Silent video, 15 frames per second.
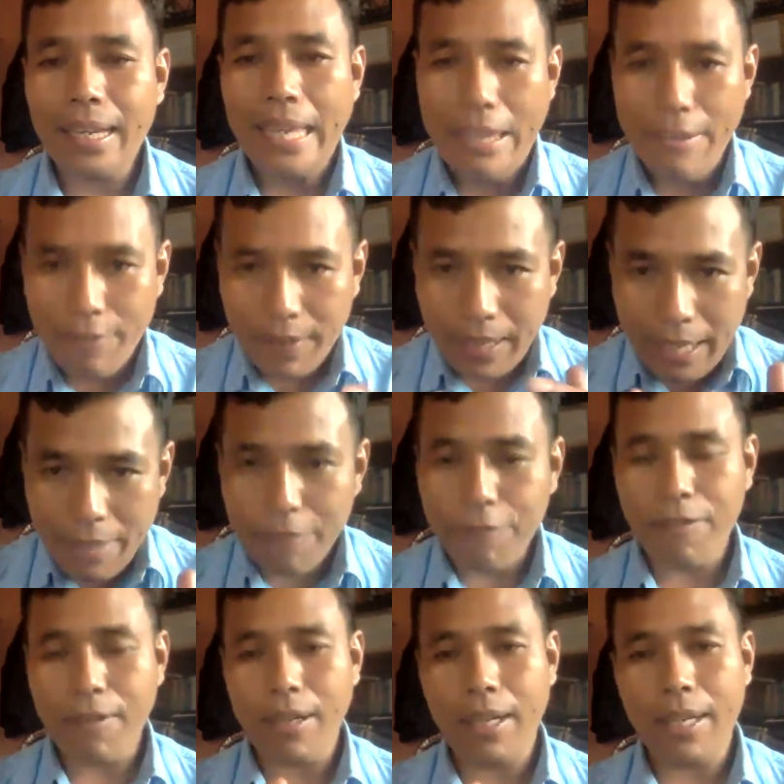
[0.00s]
even
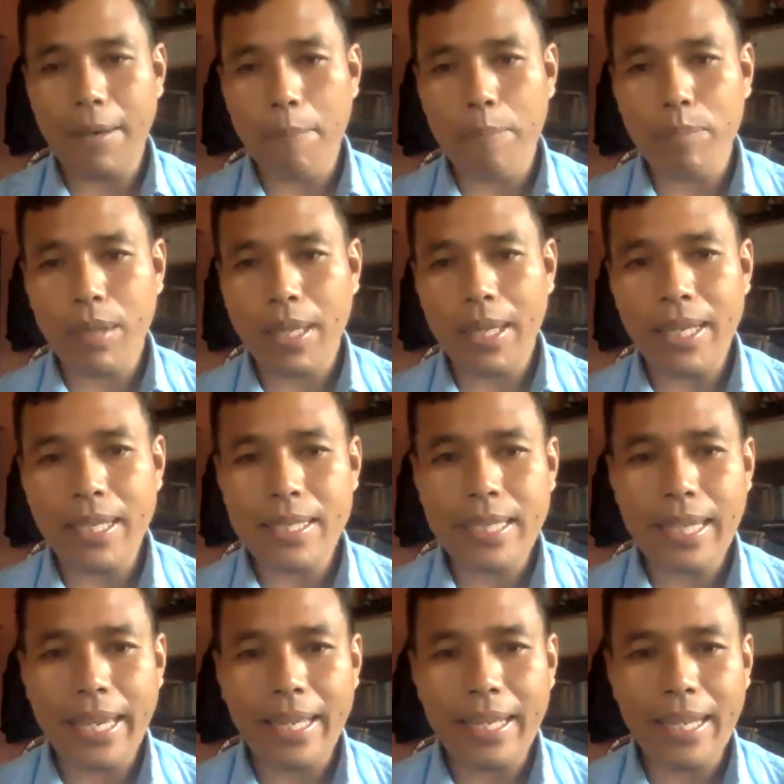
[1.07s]
if it
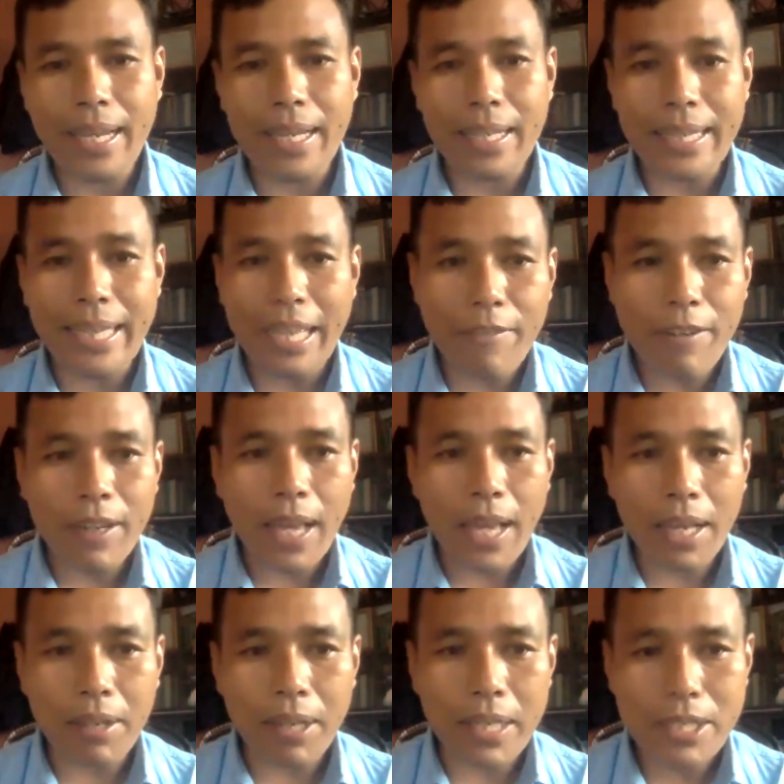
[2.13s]
is in
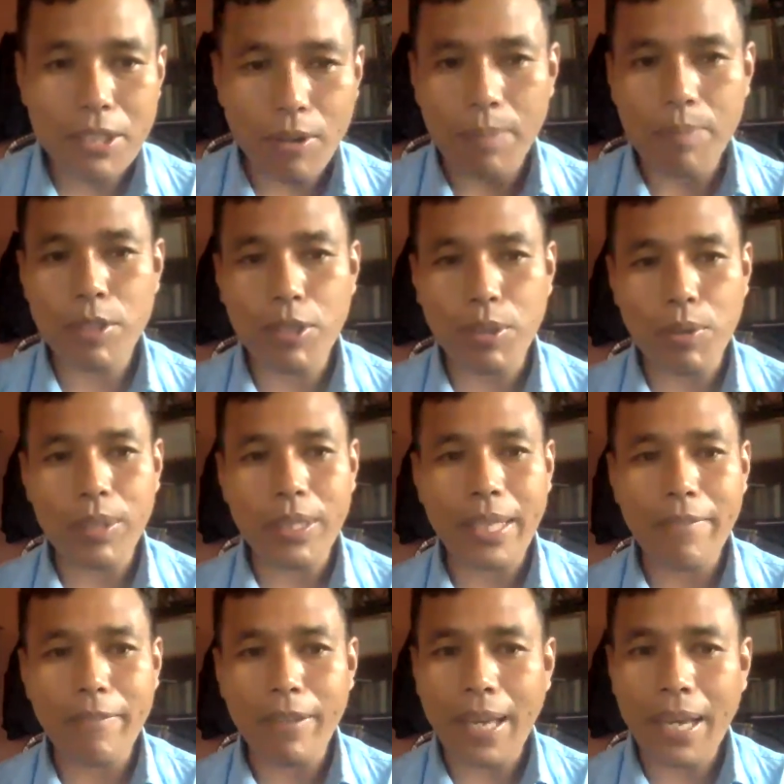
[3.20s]
Devanagari script or
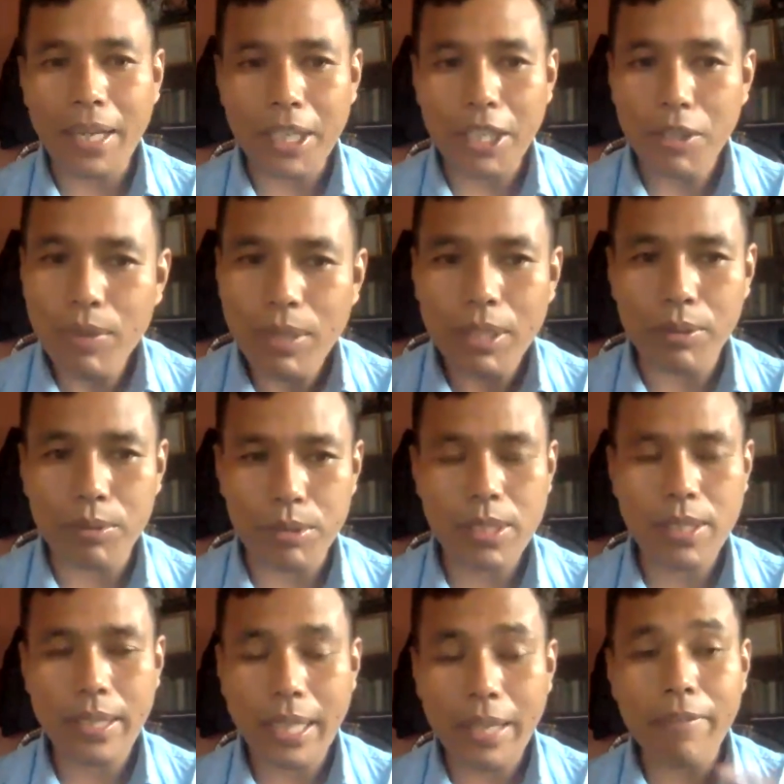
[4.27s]
Devanagari Unicode,
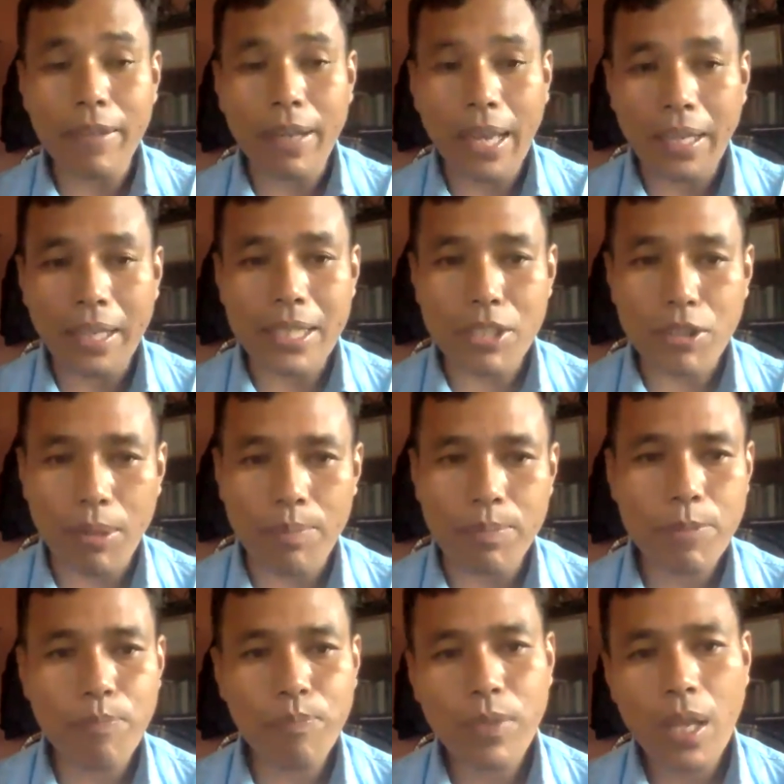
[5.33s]
Devanagari
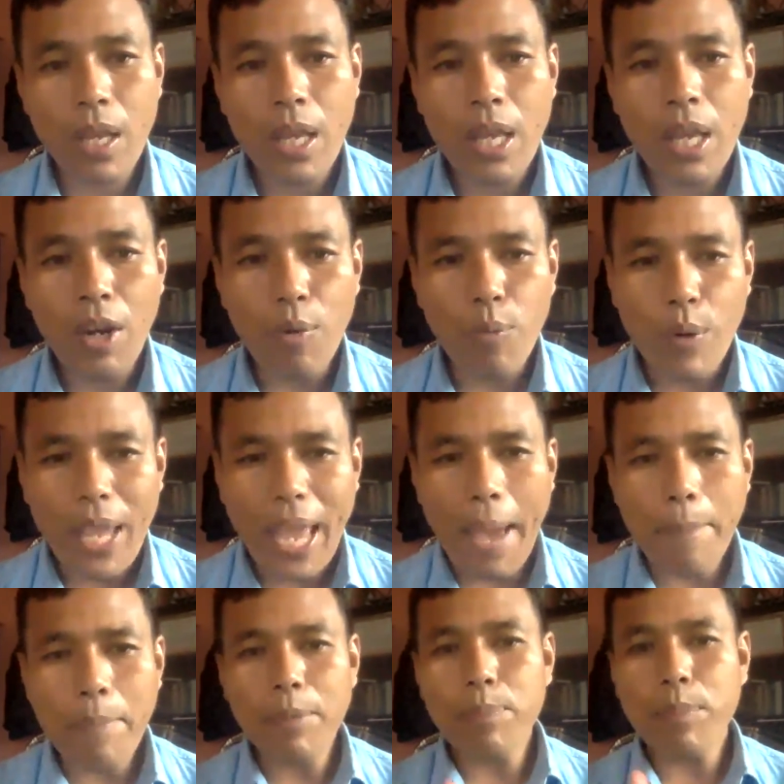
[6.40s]
script. We
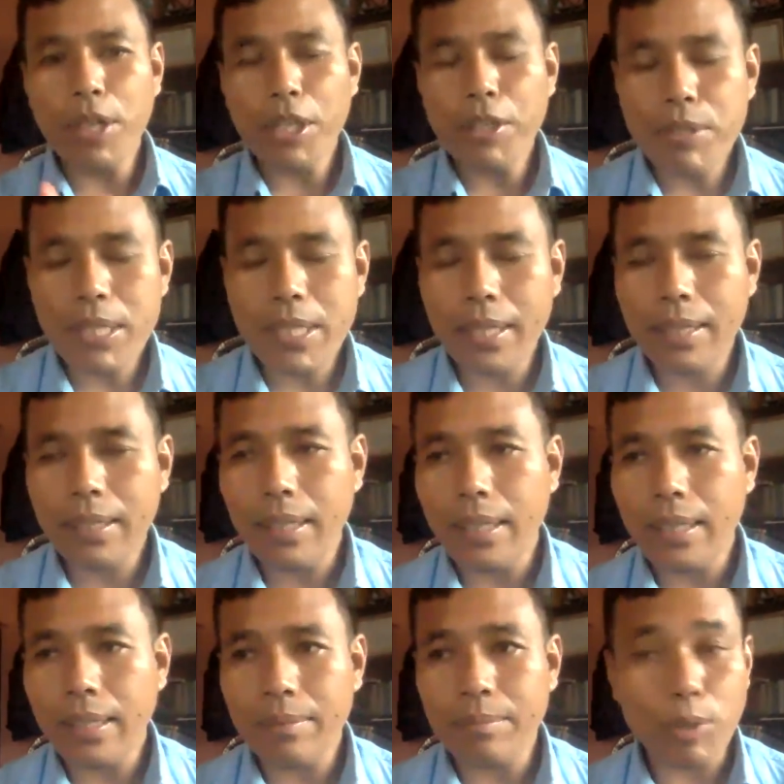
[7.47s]
have been producing,
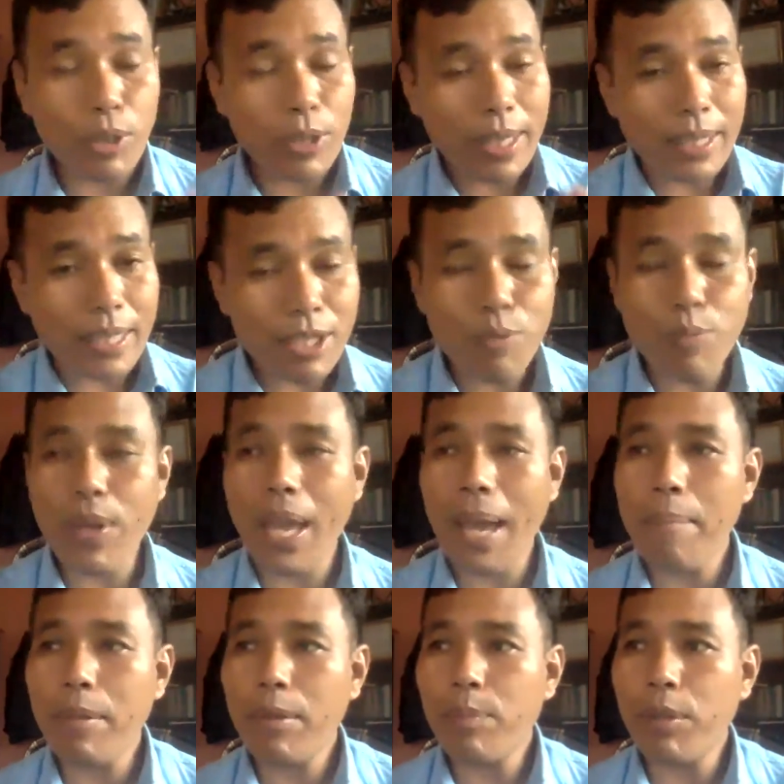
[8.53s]
more than this, we
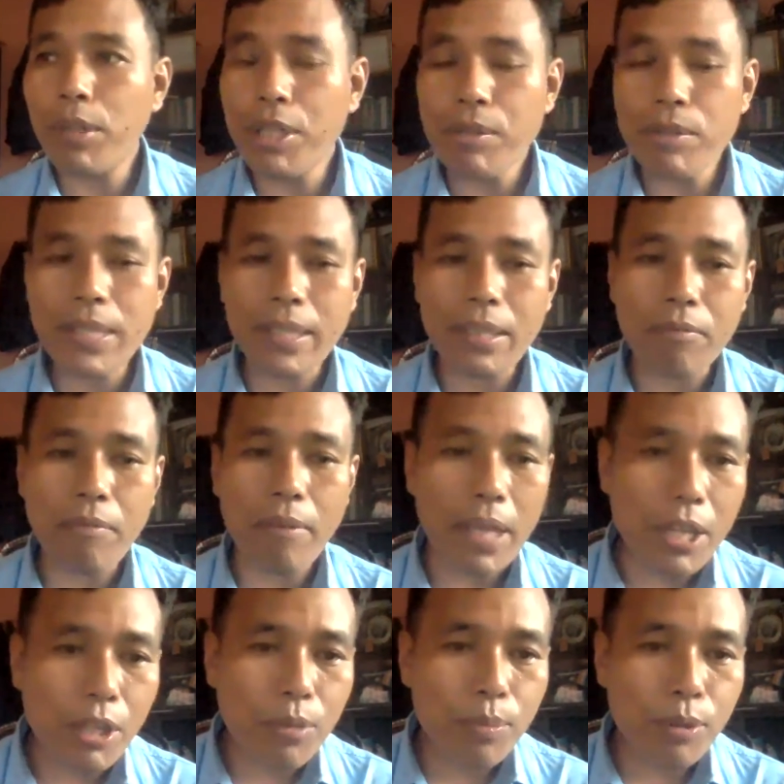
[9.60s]
have been producing
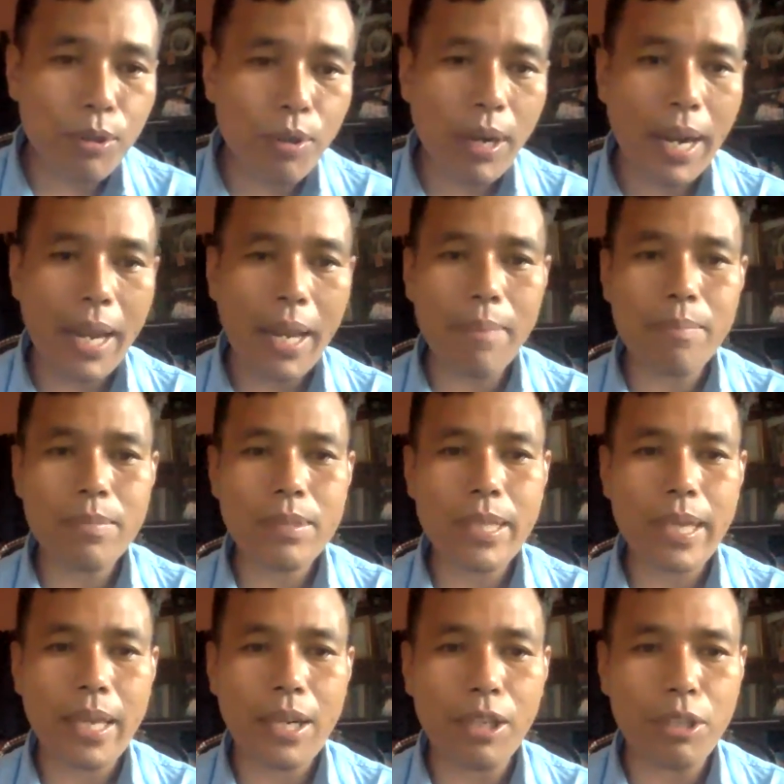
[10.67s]
radio
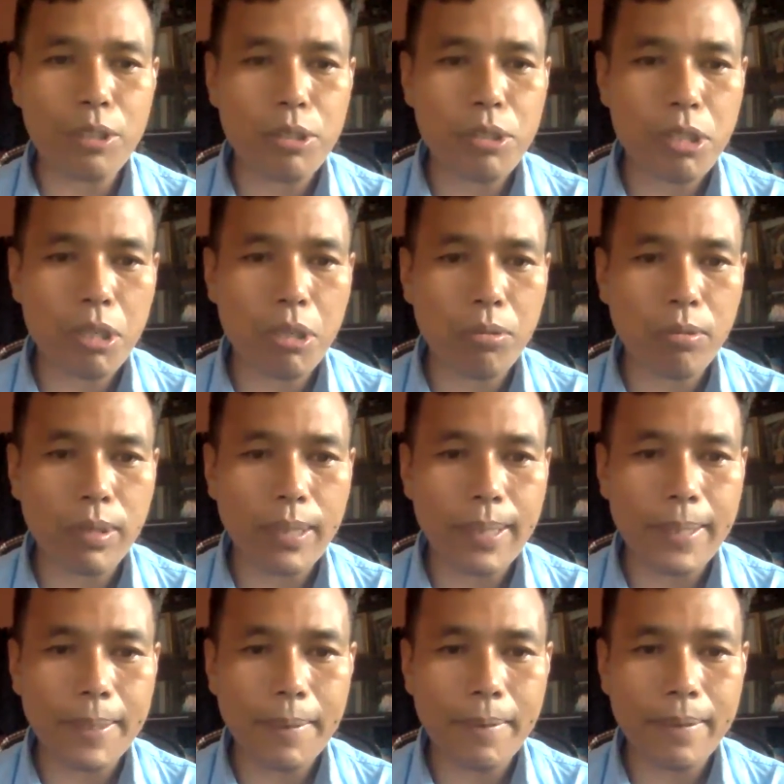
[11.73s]
programs and also
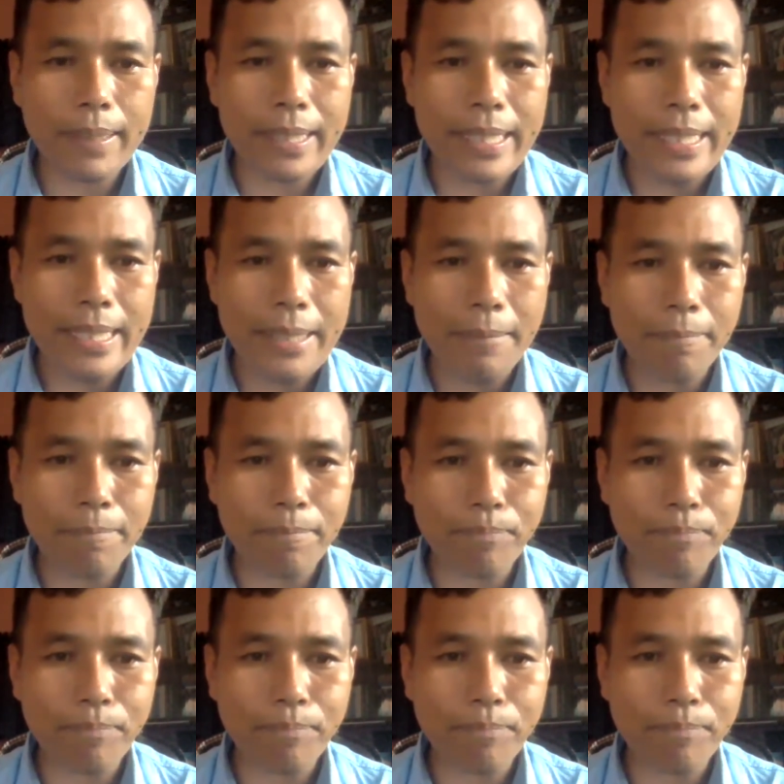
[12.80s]
the